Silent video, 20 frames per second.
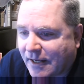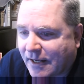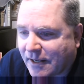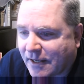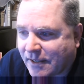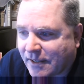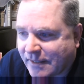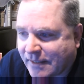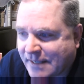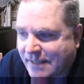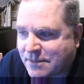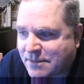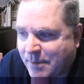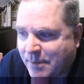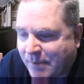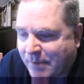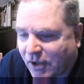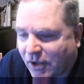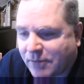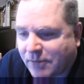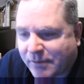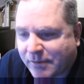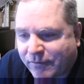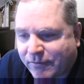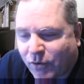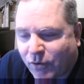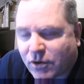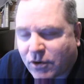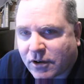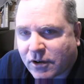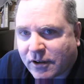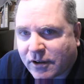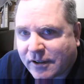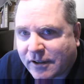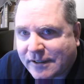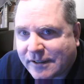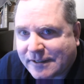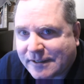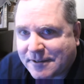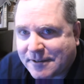And it needs to be built before
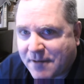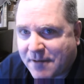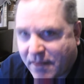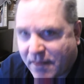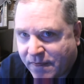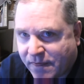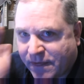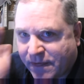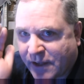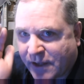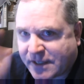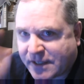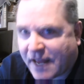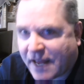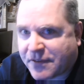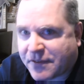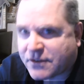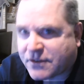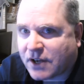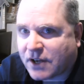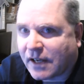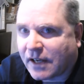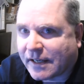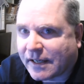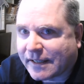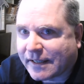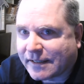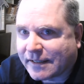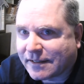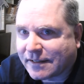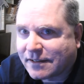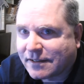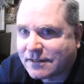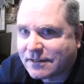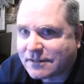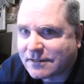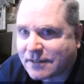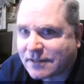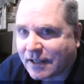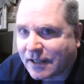the death sign
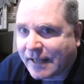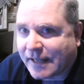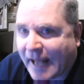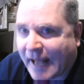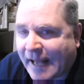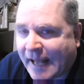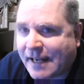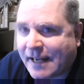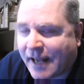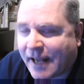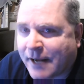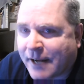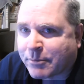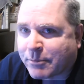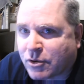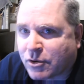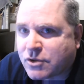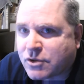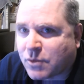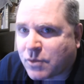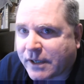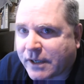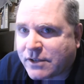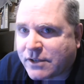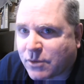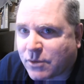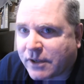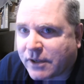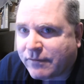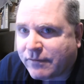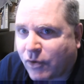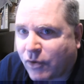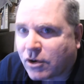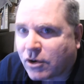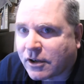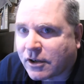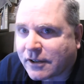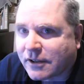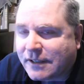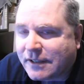on 8 April
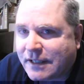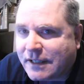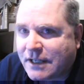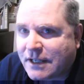2024.